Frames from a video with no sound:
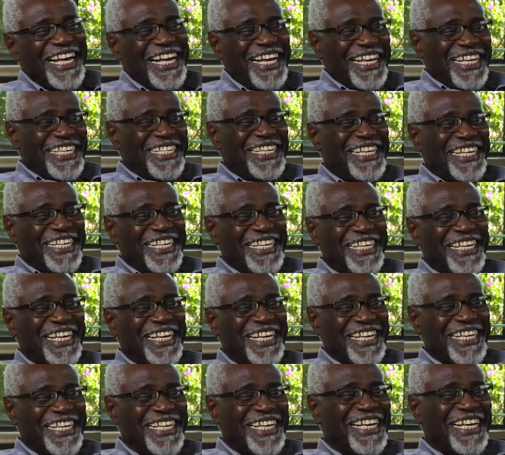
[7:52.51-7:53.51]
and,
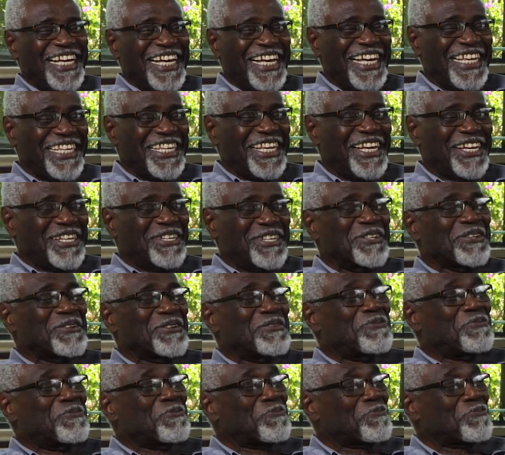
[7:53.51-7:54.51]
and
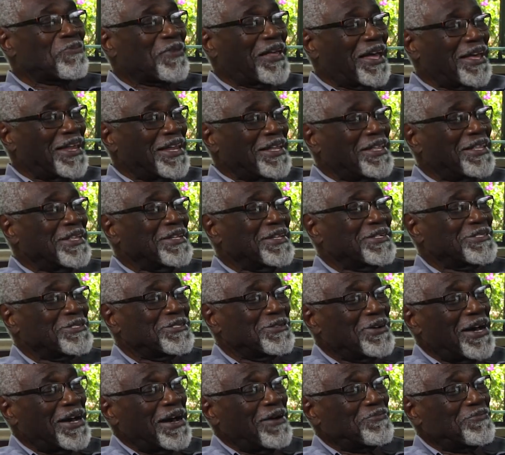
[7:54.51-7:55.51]
uh,
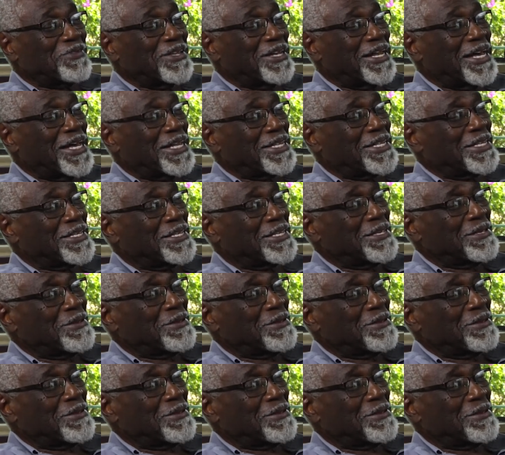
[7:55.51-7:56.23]
so after that,